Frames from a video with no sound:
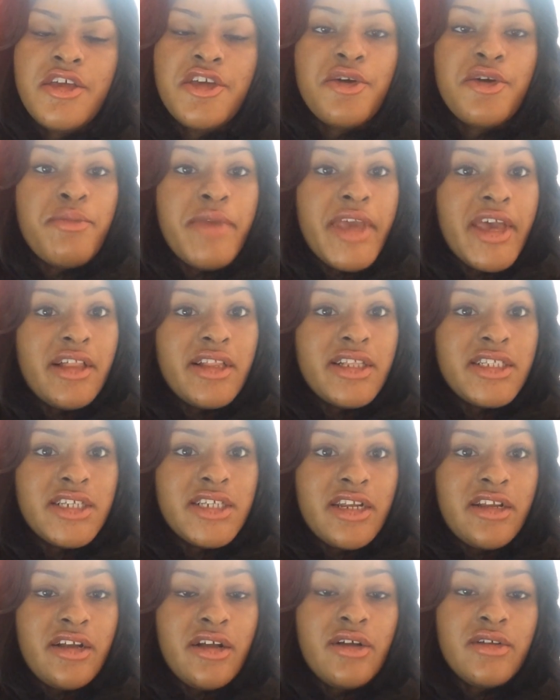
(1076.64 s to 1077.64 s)
your mail is
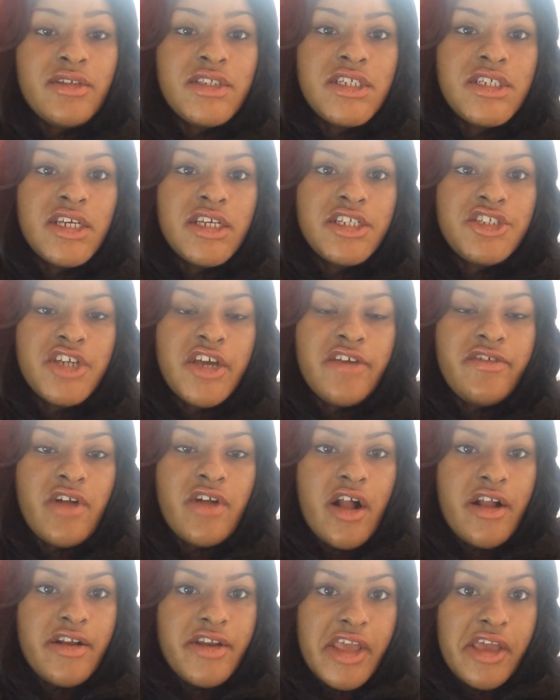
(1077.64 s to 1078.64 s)
gonna go to Trevor
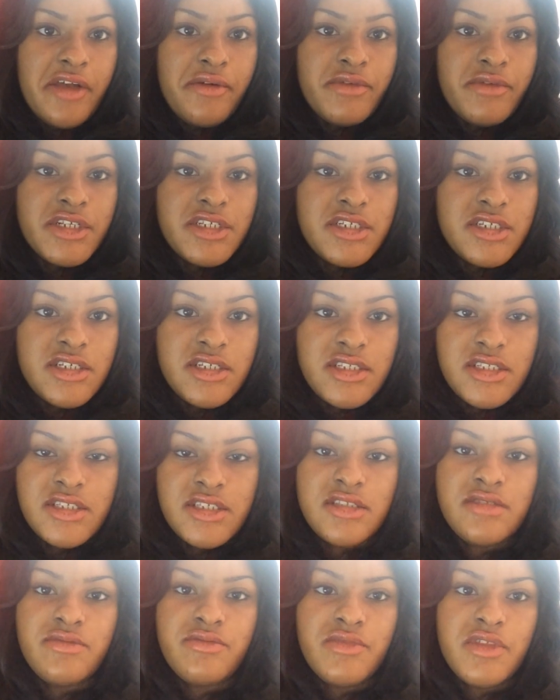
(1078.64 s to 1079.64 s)
Arnett, which is
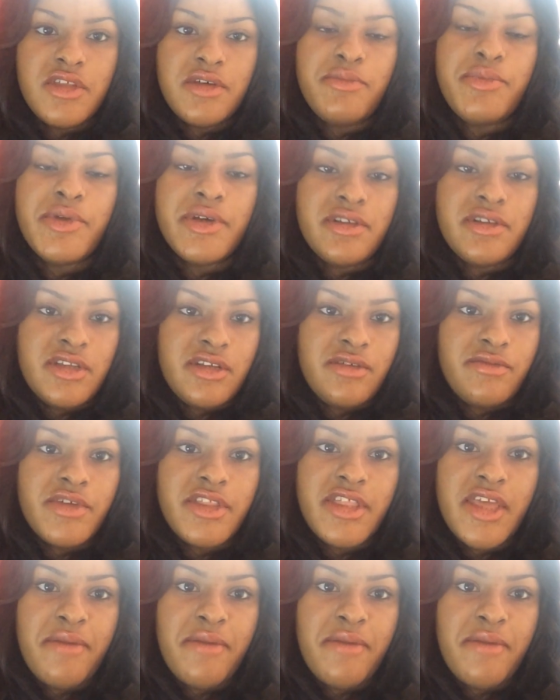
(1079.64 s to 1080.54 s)
the building with